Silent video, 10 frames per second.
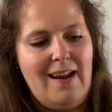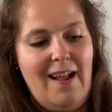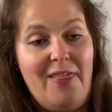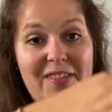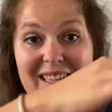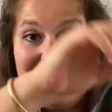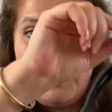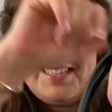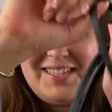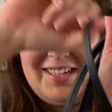this
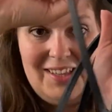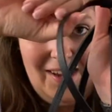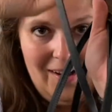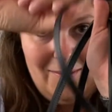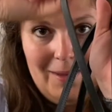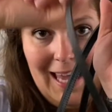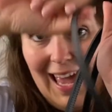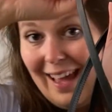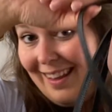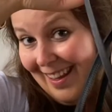is still gonna be
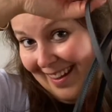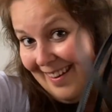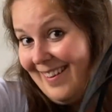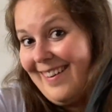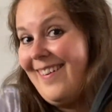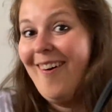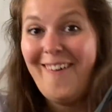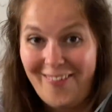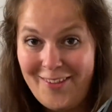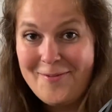hanging
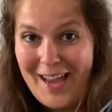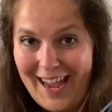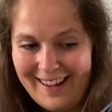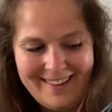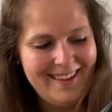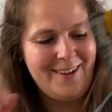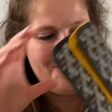on the bag if you